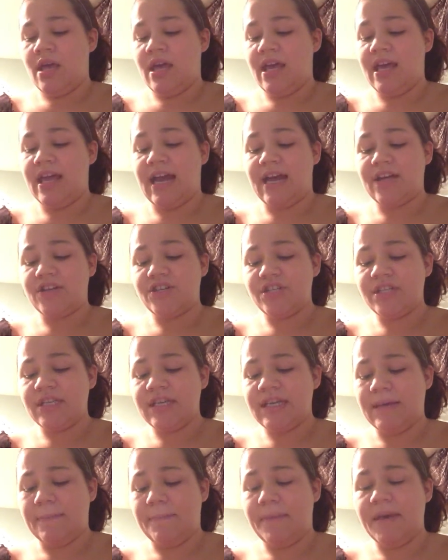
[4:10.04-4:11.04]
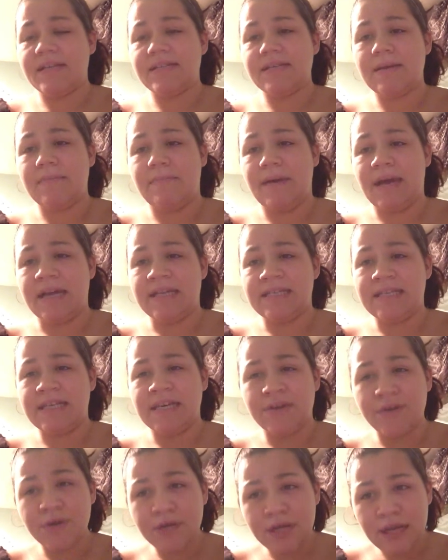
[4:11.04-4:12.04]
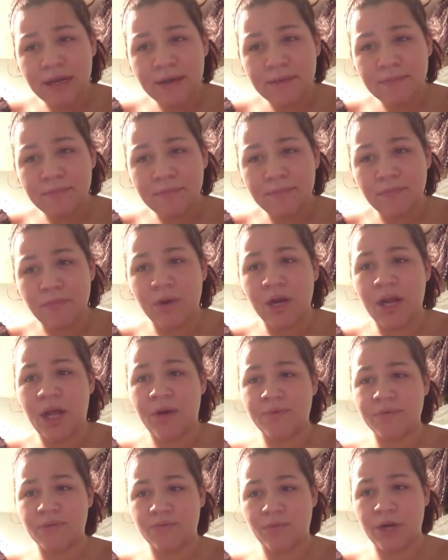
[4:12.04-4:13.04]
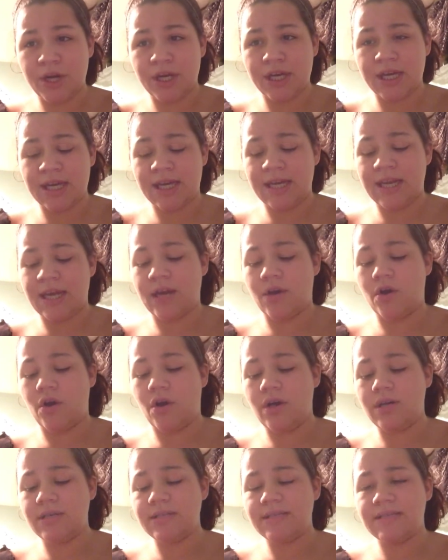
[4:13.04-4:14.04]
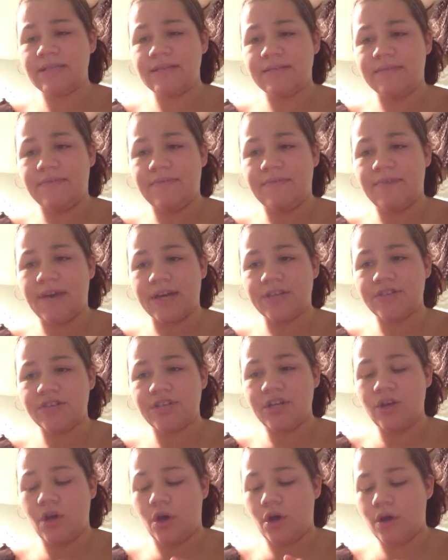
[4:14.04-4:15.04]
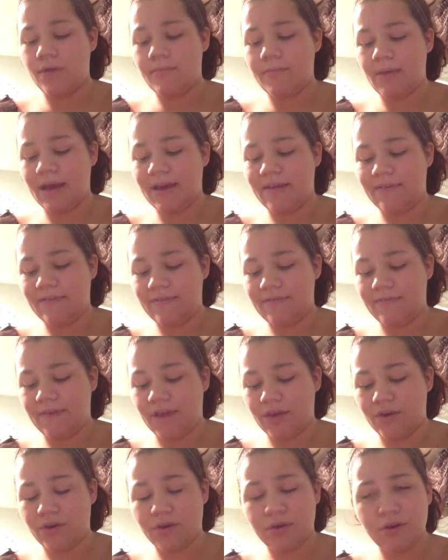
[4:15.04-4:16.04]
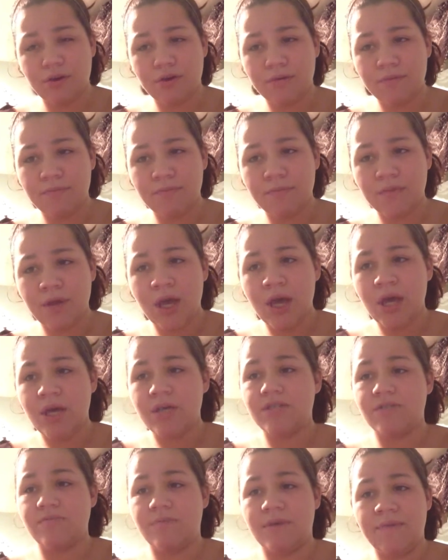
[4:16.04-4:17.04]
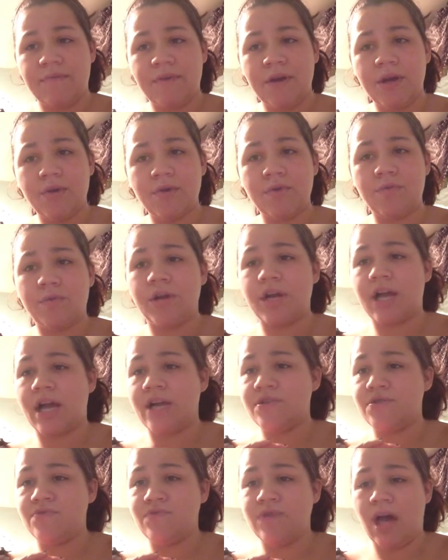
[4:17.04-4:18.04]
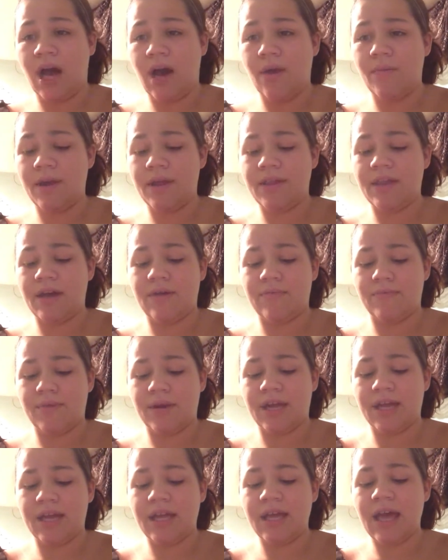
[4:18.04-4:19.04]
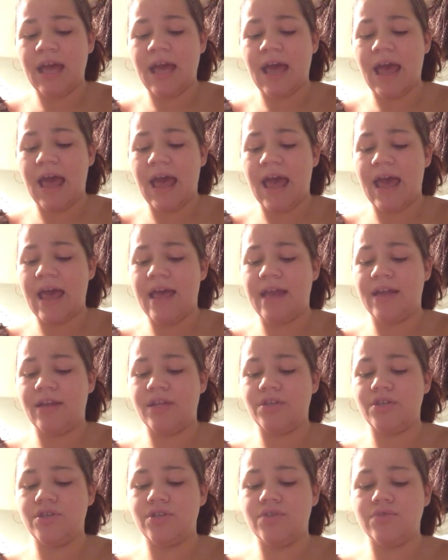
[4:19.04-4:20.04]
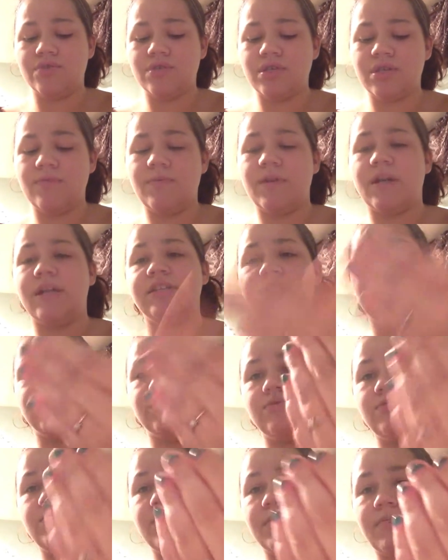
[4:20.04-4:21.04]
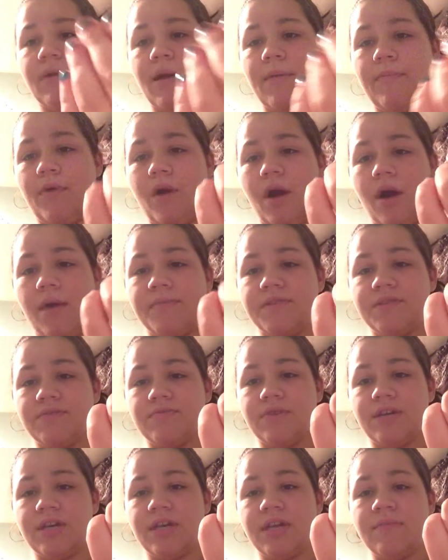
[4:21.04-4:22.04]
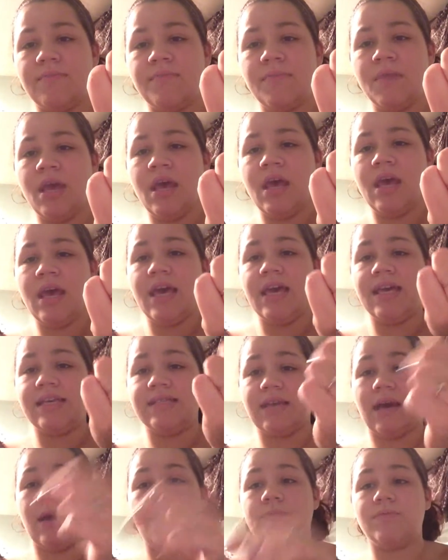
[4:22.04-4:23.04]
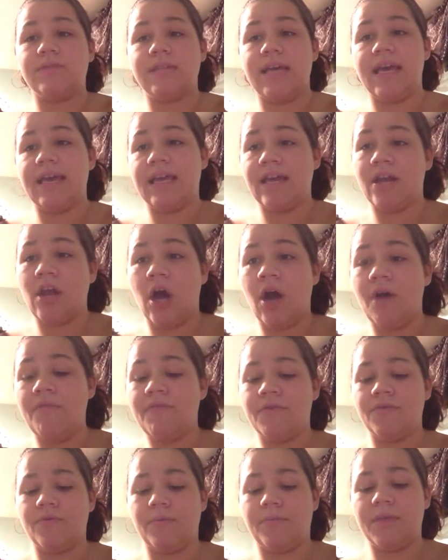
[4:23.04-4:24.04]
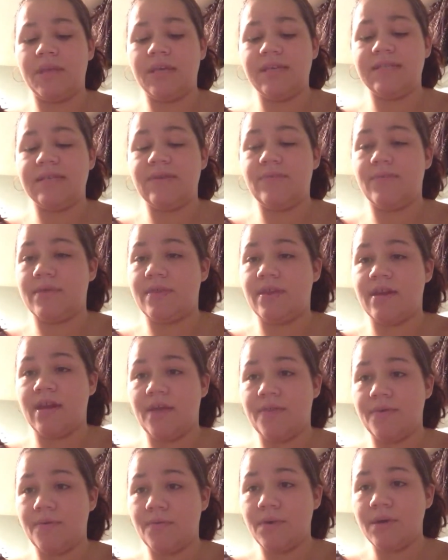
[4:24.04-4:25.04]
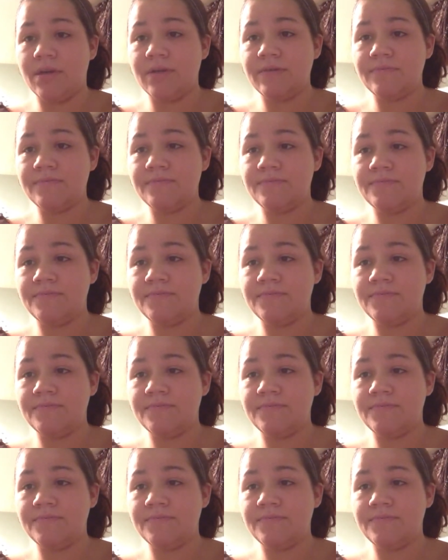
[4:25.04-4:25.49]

It actually picked up bacteria when I was working and caused an infection on my finger. So whenever I go to work, I do not wear that ring, and usually what I do with my promise ring is I will take it off and replace it with another one,